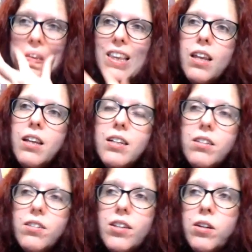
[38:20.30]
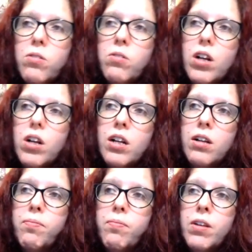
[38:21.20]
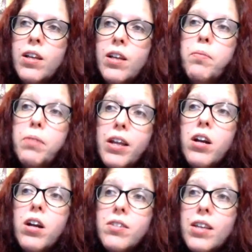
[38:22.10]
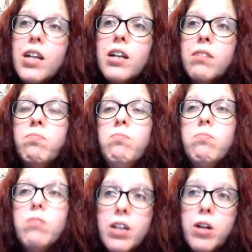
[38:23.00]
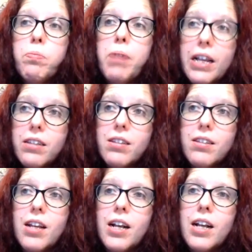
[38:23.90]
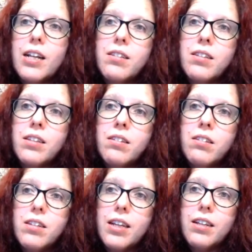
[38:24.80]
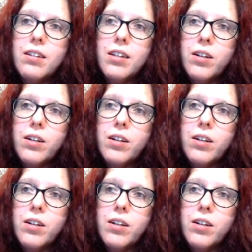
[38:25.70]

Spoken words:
And so, but there are some, pesticides and that